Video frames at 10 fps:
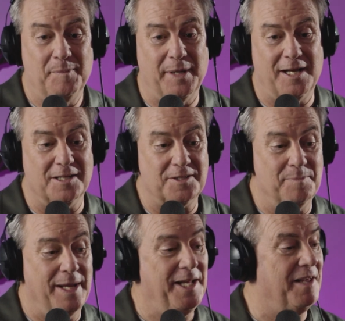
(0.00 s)
because
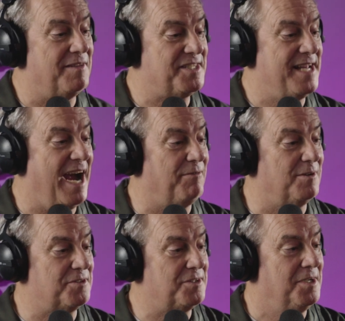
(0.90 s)
many of the
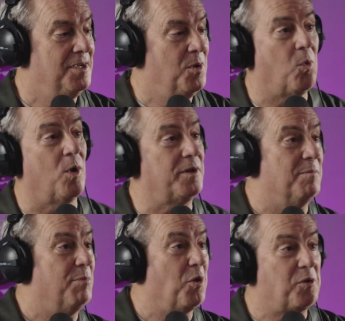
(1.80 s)
staffers worked
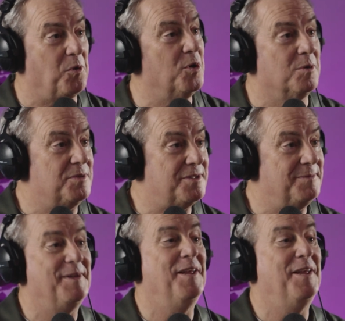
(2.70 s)
in both groups.